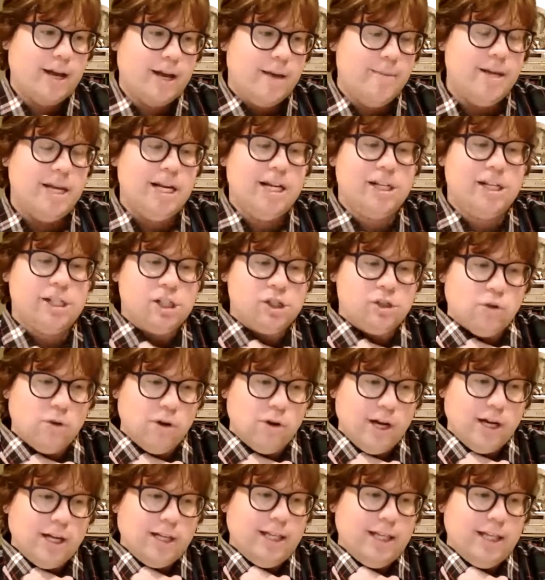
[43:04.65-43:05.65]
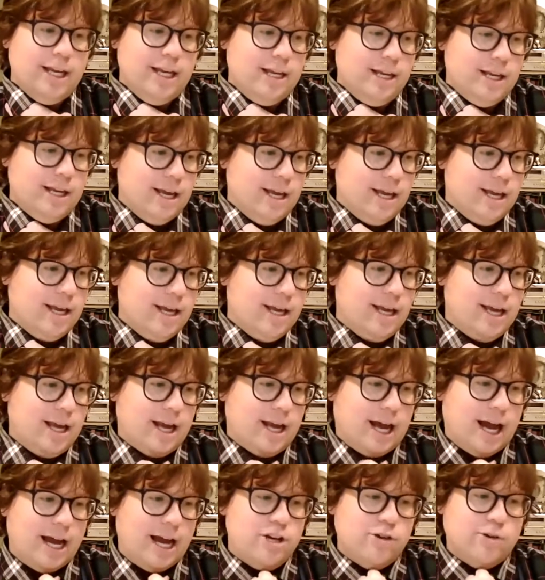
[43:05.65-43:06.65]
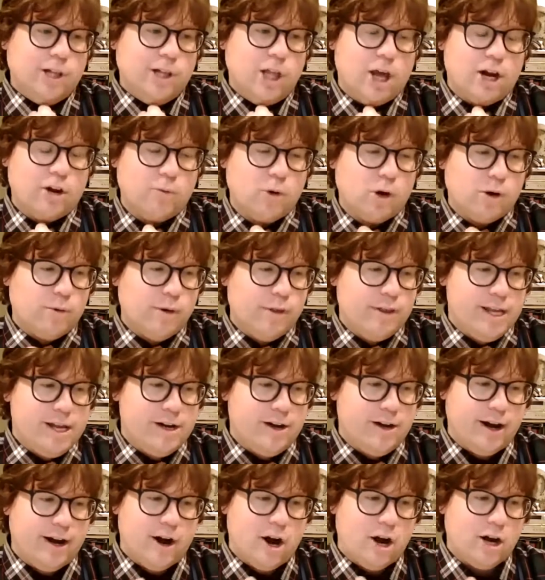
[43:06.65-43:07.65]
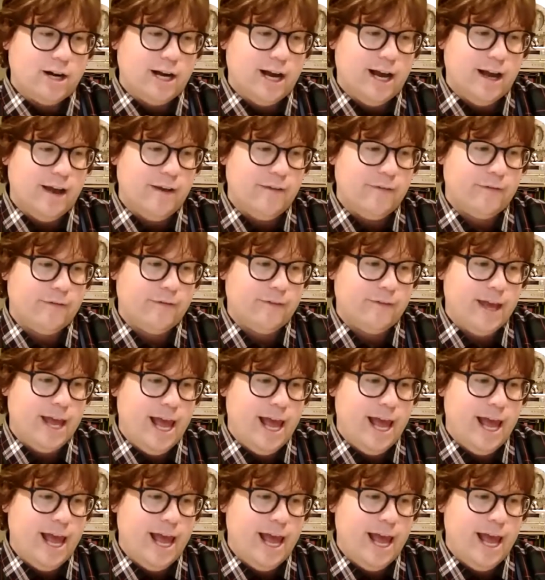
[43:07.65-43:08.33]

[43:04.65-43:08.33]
I mean, historically, I do a lot of work with the Internet Archive,